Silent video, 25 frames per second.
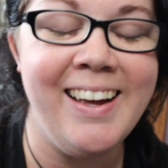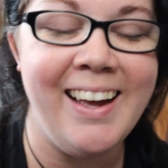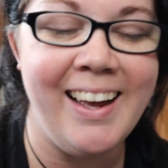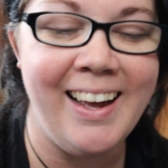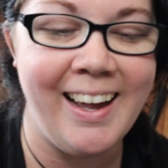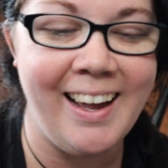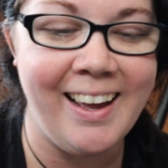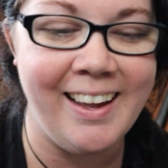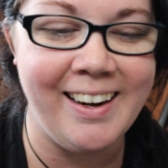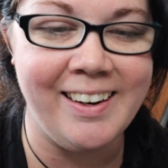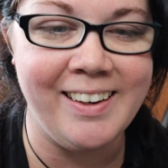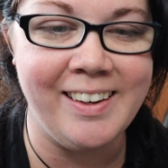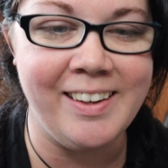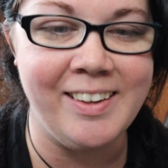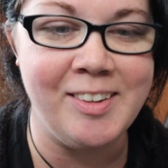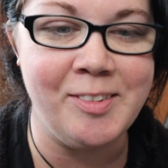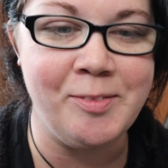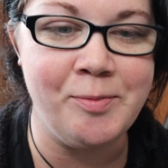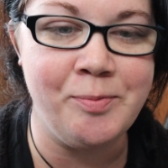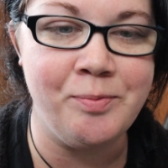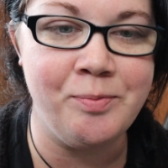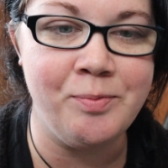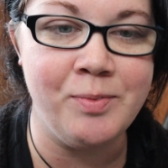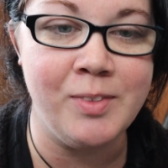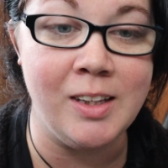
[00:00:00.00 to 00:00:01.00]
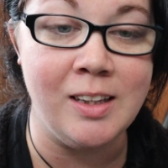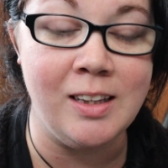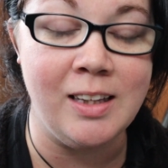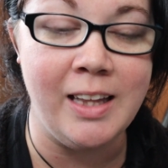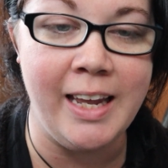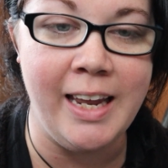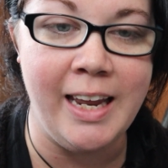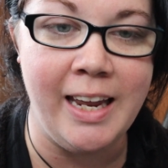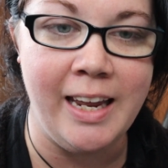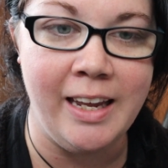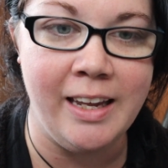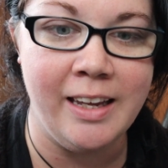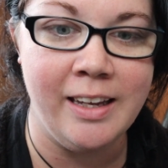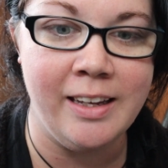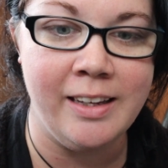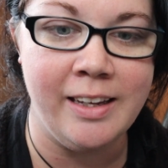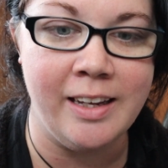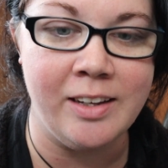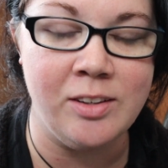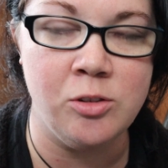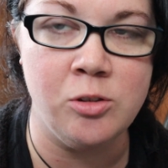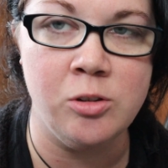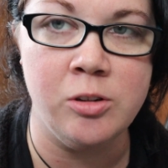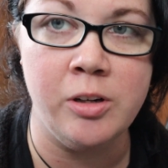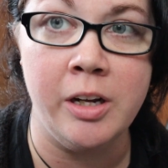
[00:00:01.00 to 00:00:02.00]
at the lake
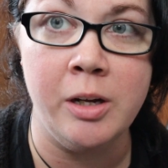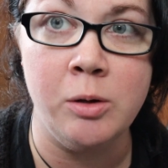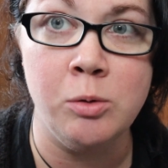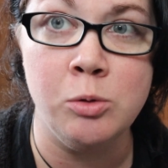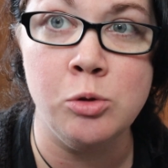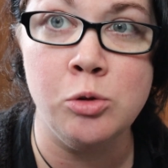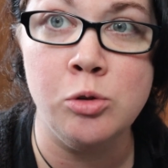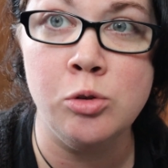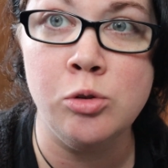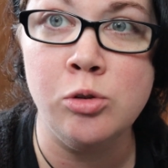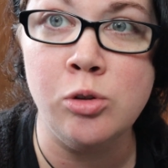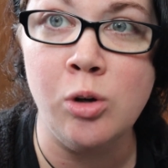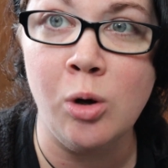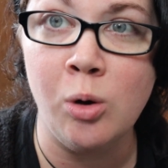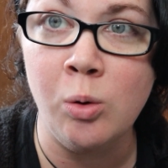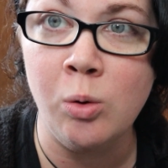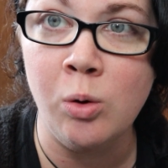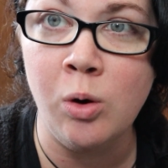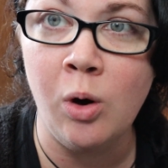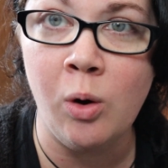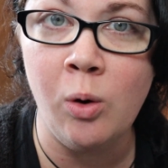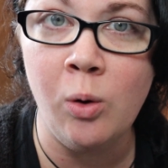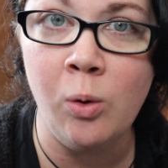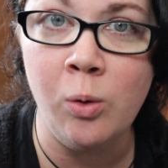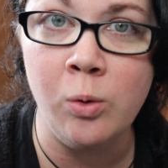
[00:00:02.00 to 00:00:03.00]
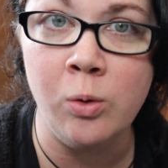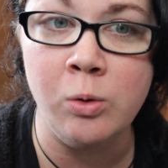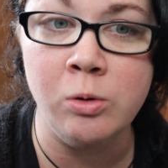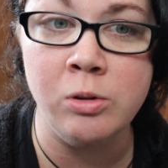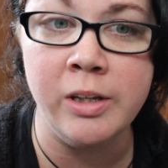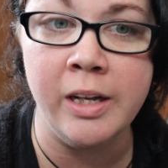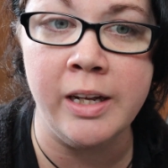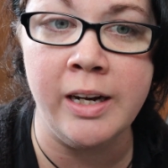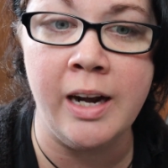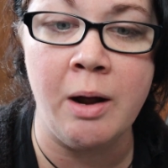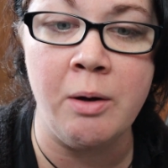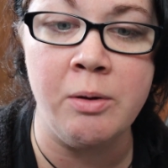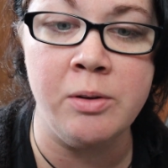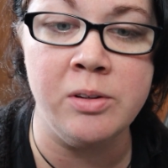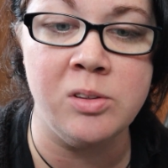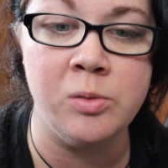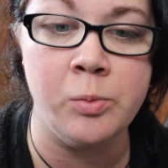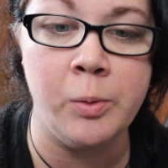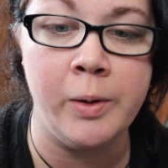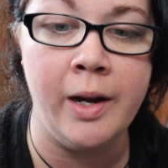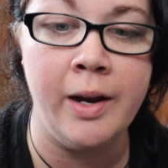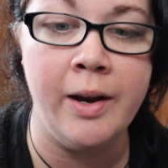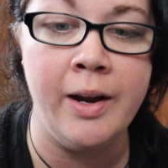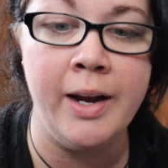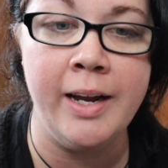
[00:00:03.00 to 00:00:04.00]
yesterday. It was so cold and I was
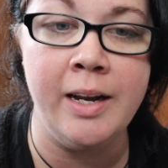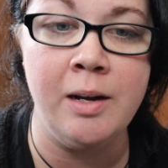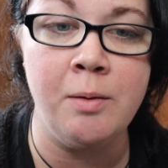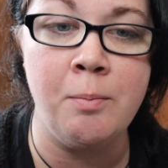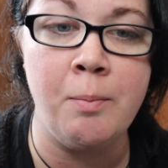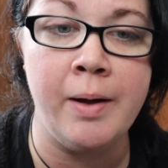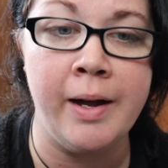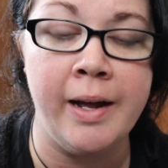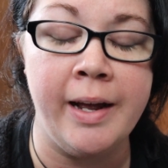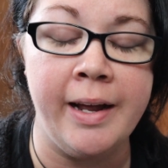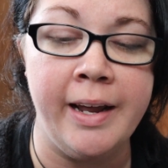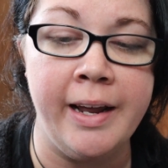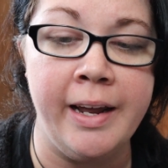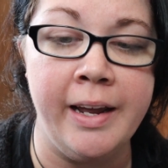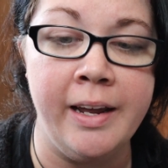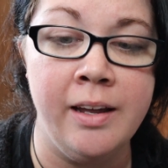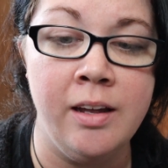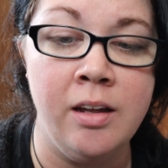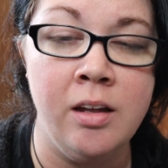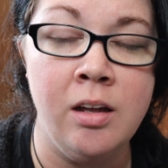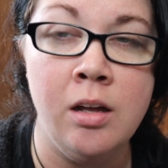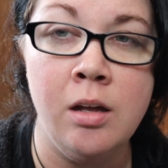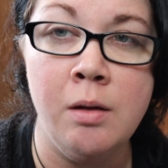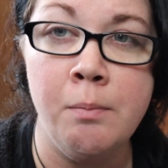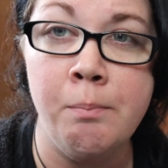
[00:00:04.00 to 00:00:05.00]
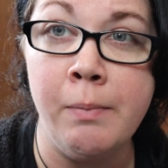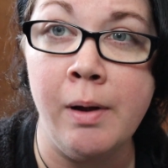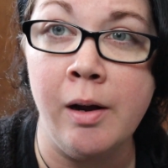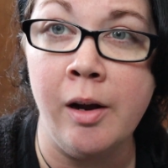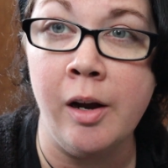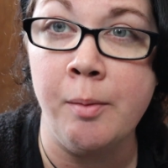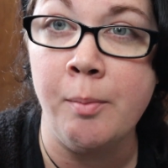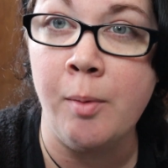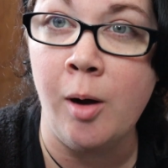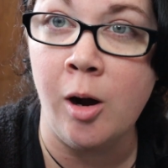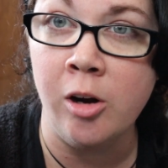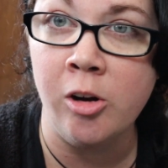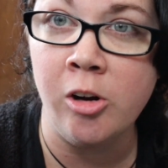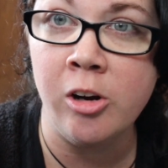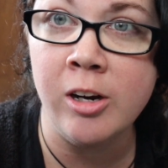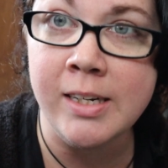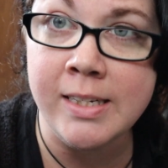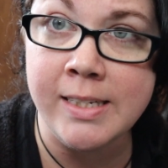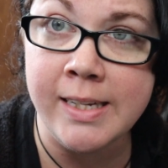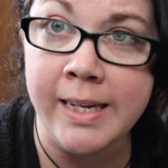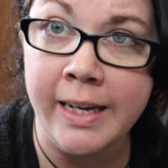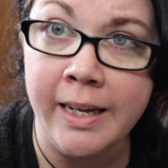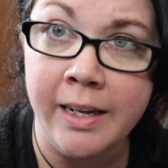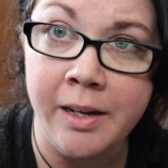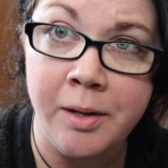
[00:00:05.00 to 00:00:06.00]
wearing my Mary Margaret
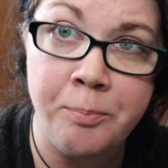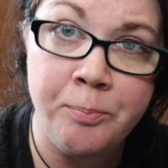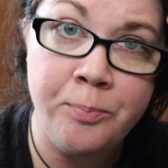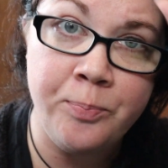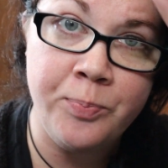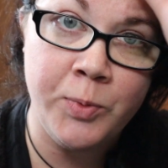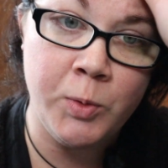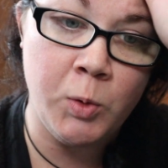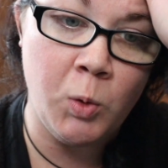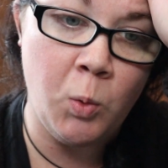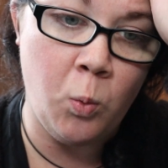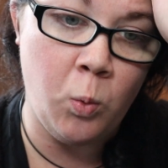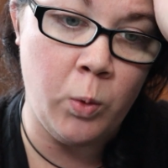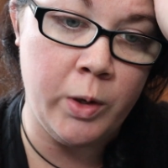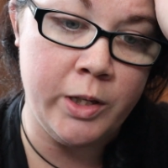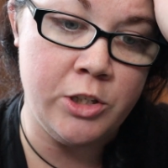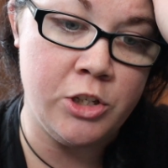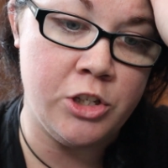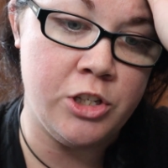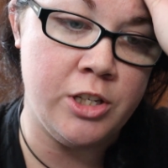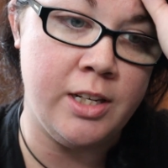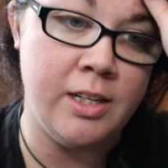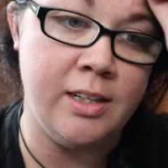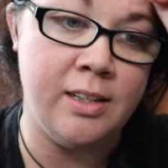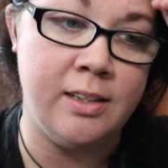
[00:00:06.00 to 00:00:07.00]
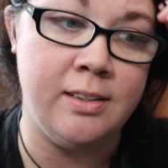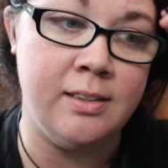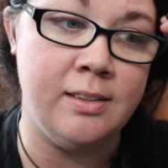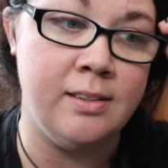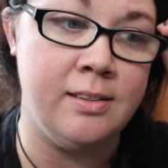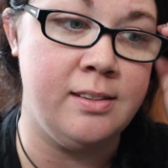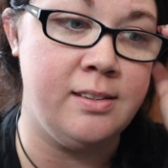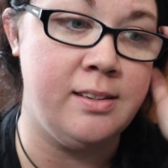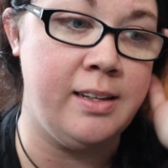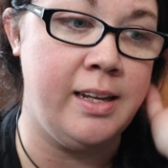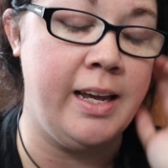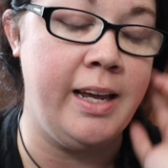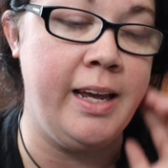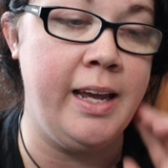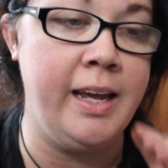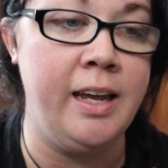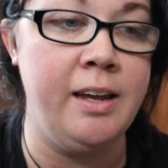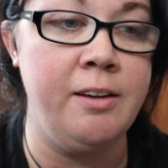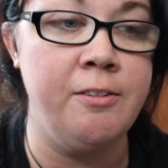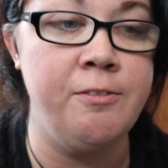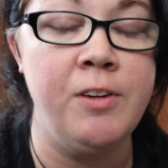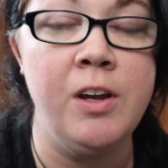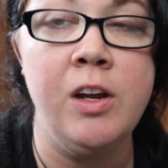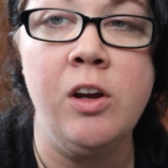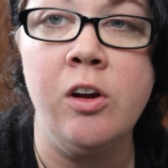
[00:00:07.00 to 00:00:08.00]
tam, which is
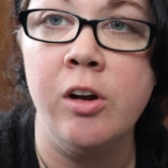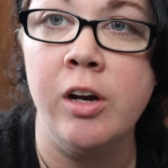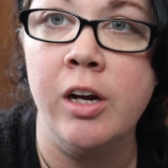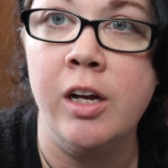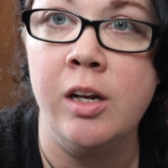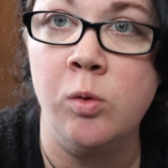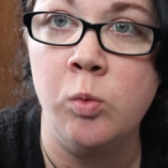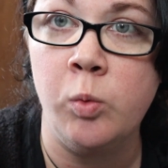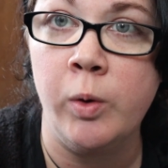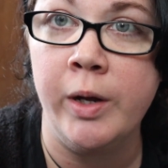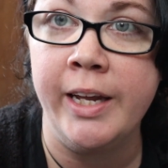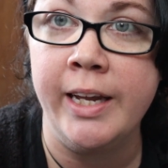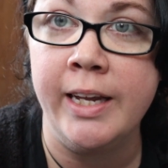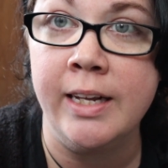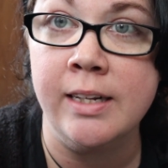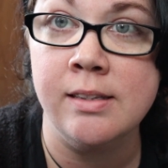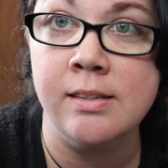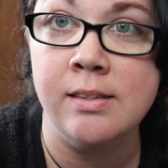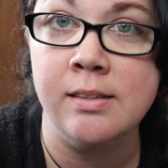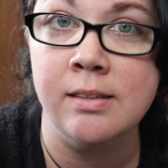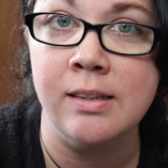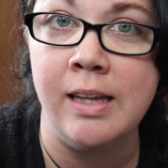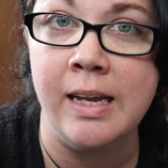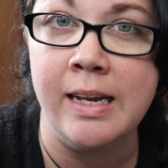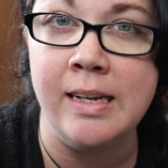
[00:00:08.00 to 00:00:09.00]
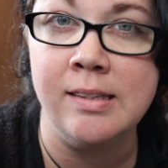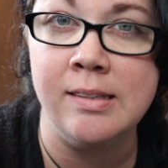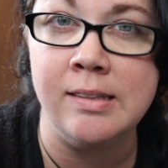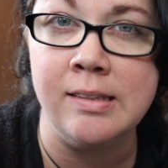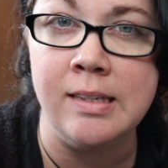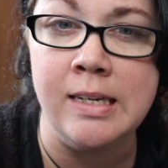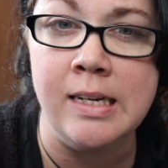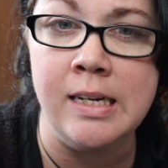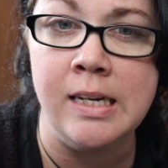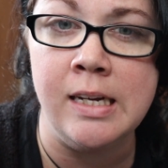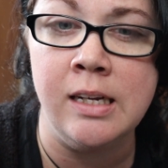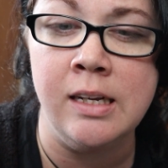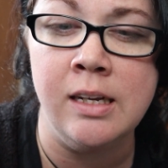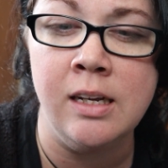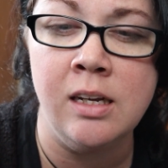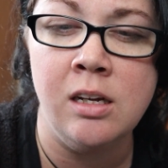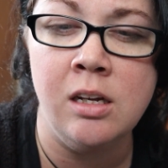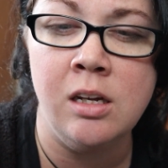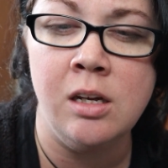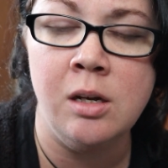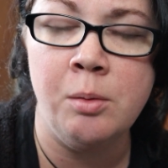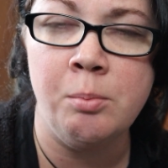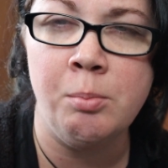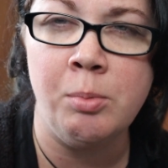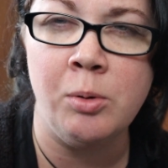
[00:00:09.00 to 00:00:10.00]
a fingering weight lacy
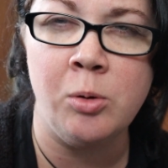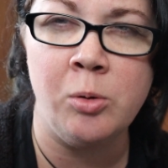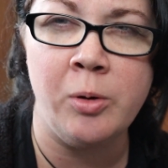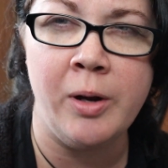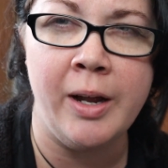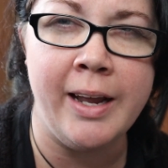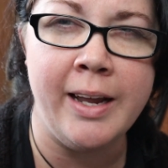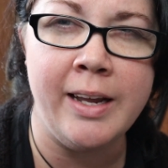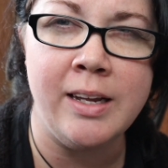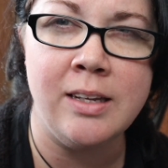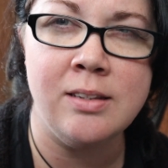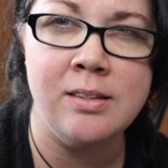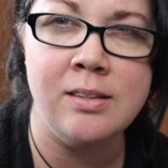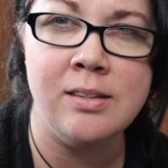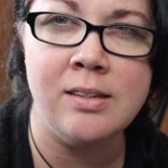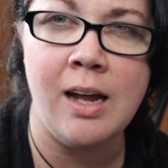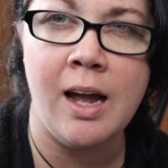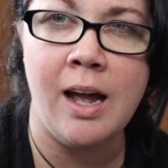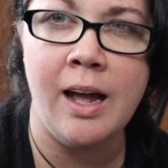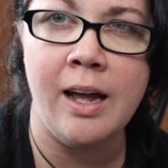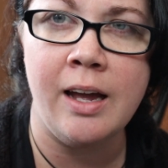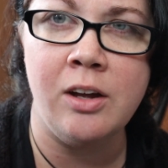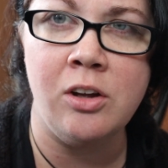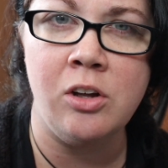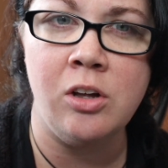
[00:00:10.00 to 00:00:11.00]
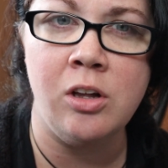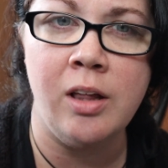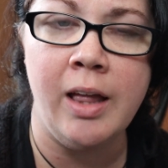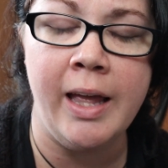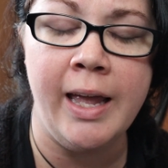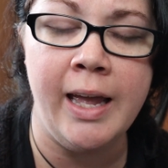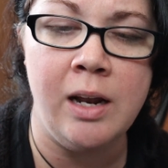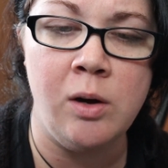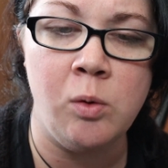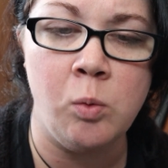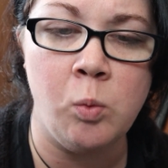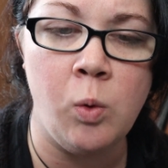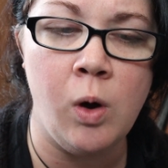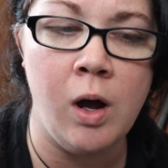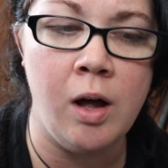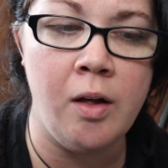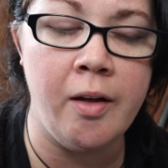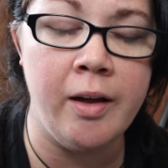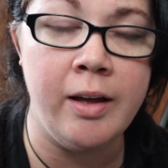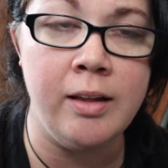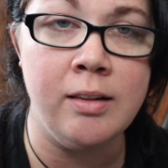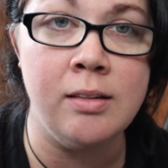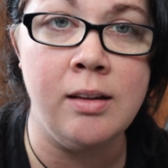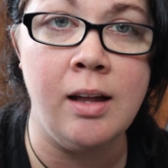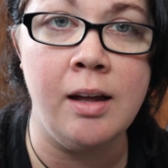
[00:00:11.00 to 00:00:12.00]
beret style, and while
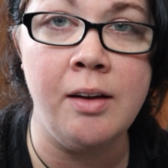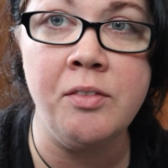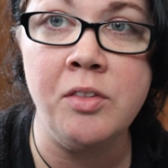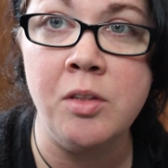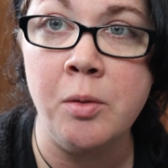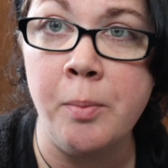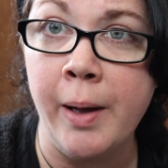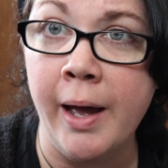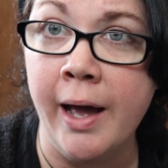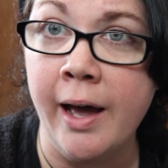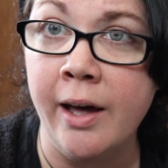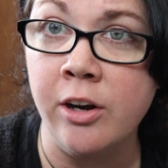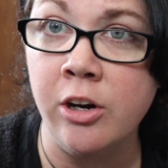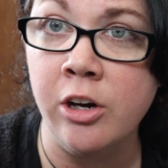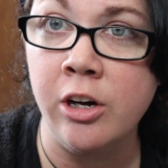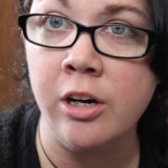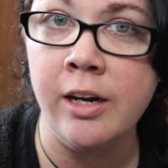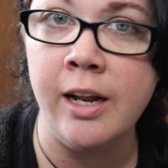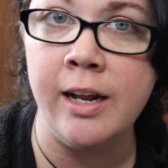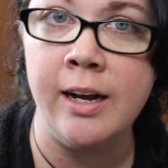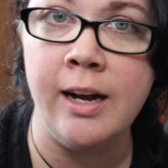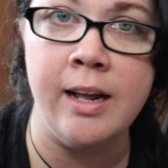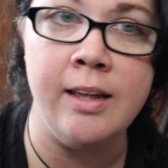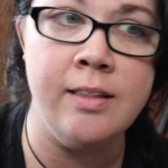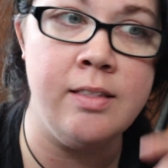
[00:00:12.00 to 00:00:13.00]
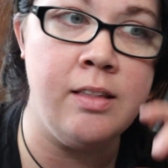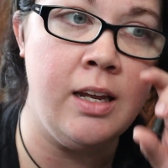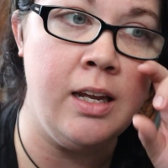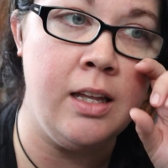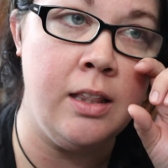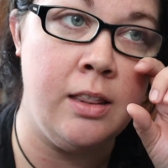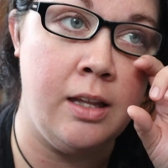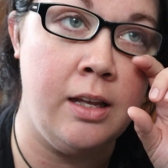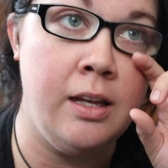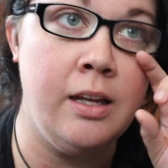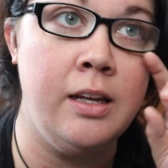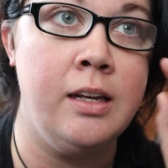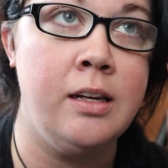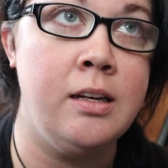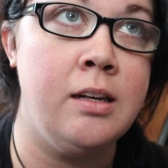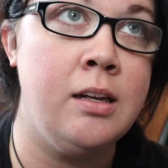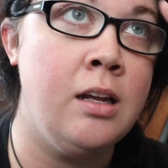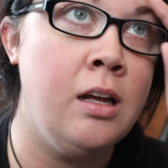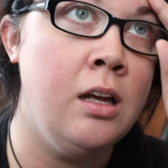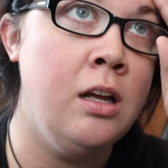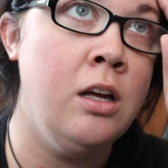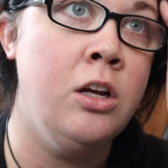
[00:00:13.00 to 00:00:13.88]
I love the pattern and I think that it